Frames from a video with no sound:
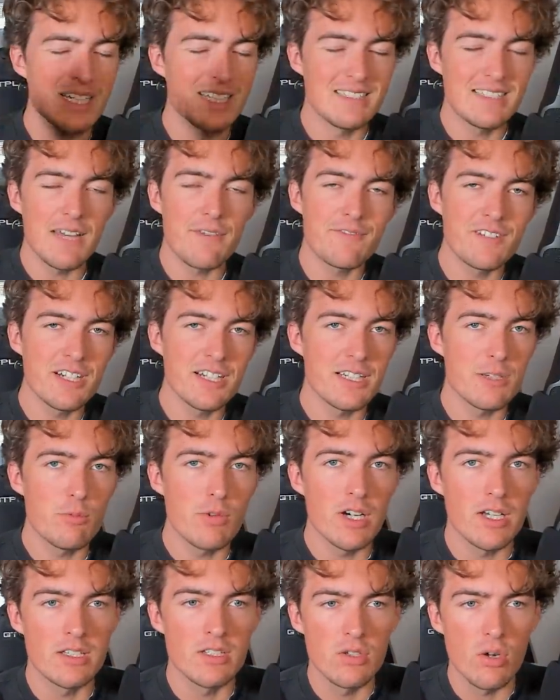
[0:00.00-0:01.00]
it's definitely
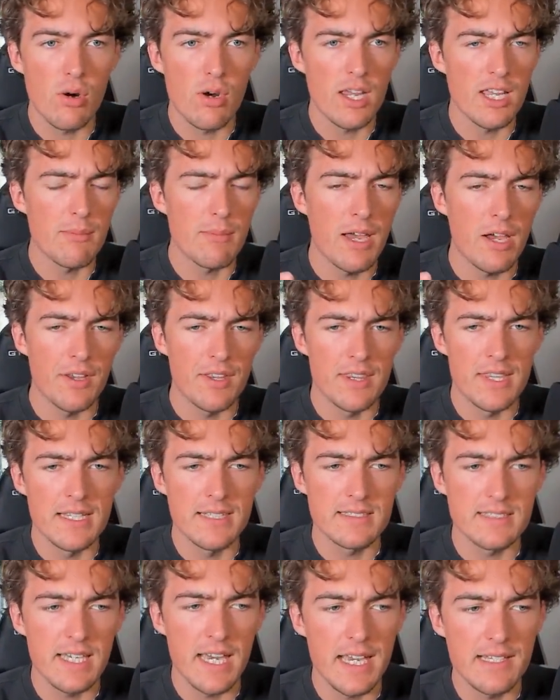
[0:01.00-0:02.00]
worth talking about in
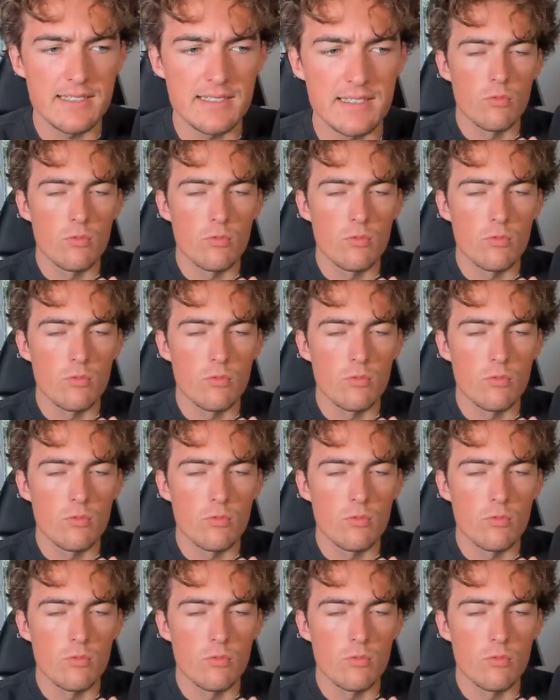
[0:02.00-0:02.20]
this case.